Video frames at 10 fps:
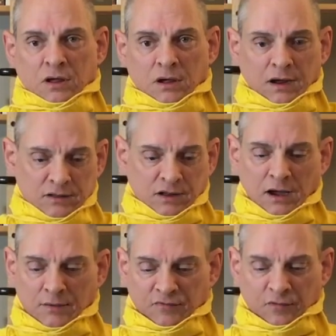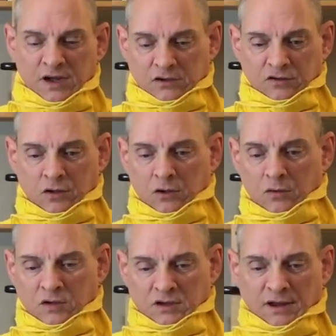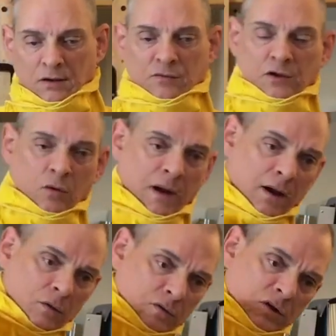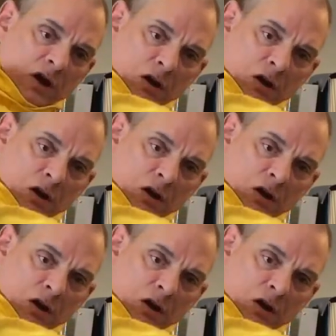And then I'm free to get down on the ground,